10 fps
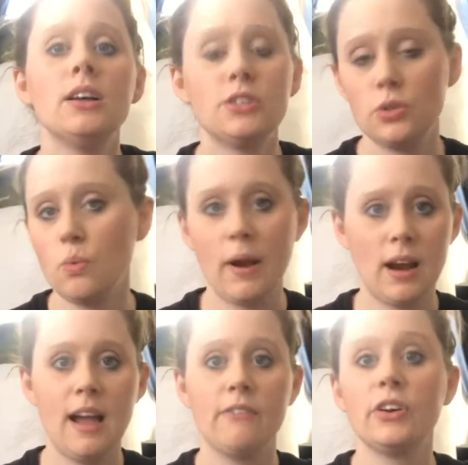to
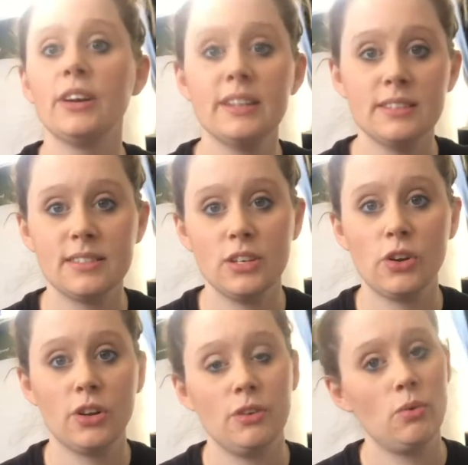wherever it is that
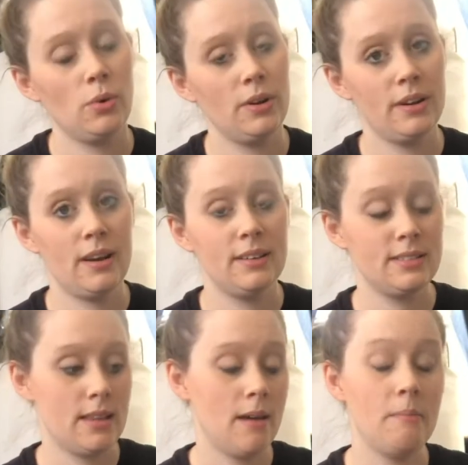you're gonna
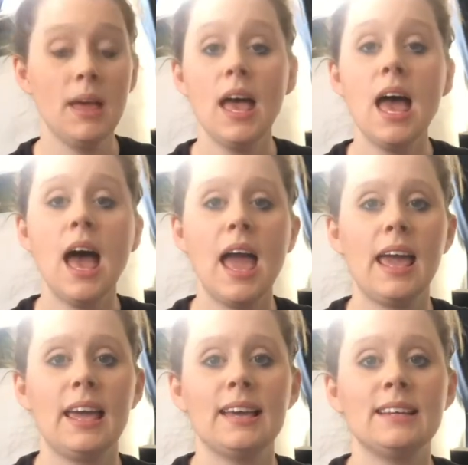organize them.
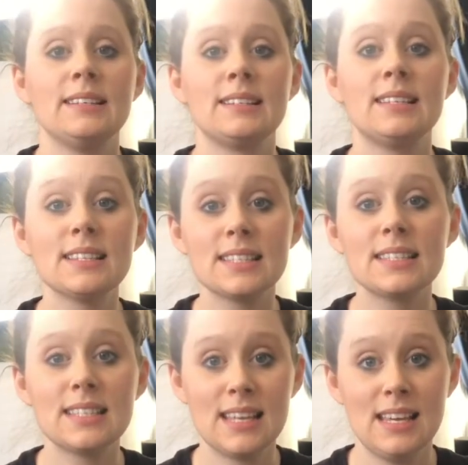And this
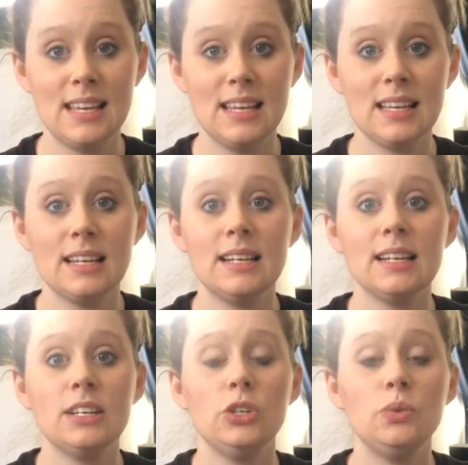is key.
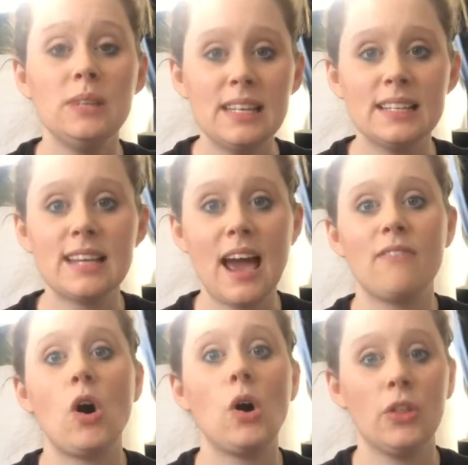You need to
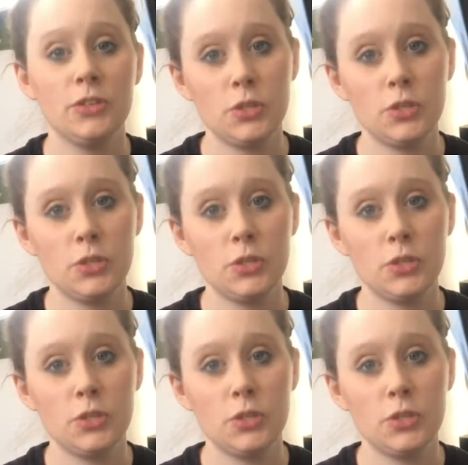have all the